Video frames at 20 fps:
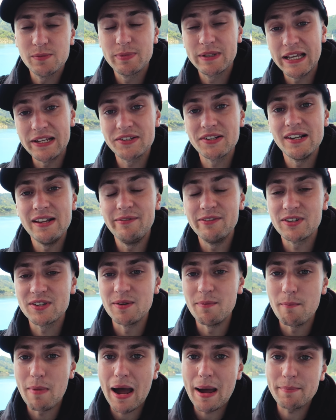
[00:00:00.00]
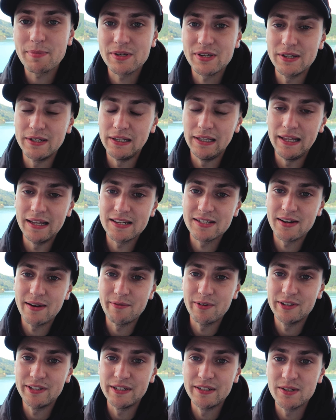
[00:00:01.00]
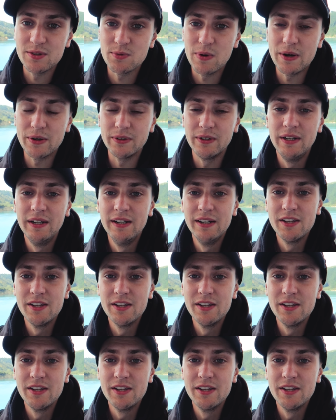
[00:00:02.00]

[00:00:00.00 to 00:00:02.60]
potentially even some maps and links to everything as well.